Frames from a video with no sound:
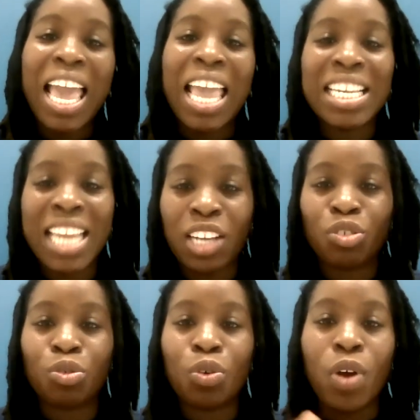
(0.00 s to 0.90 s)
and
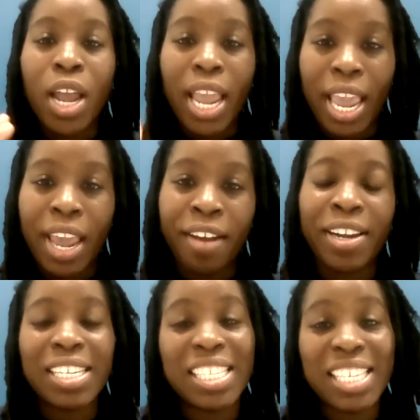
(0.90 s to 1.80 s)
natural hair
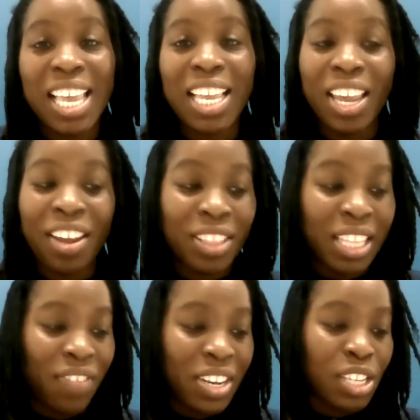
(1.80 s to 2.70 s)
and skincare
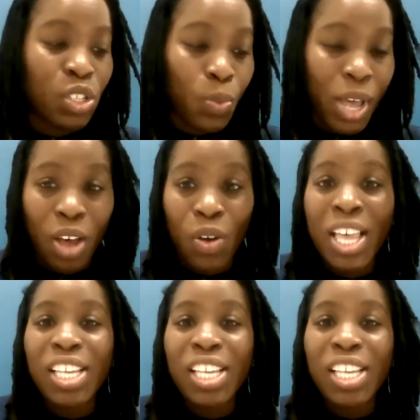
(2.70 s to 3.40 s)
living as well.